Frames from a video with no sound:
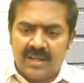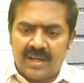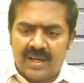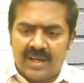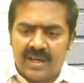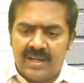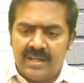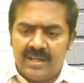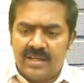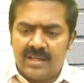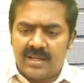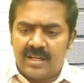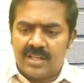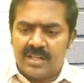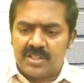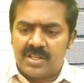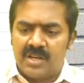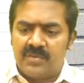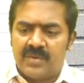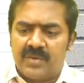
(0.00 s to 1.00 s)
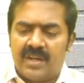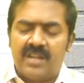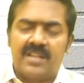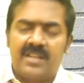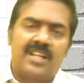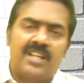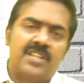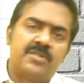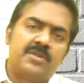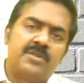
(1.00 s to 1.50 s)
and international fund
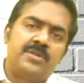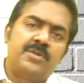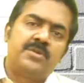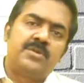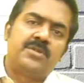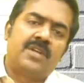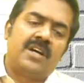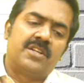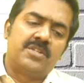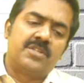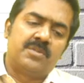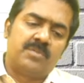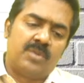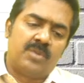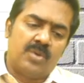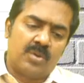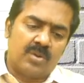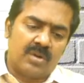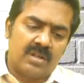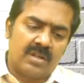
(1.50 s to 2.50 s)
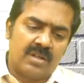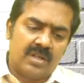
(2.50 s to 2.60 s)
transfers you charge more.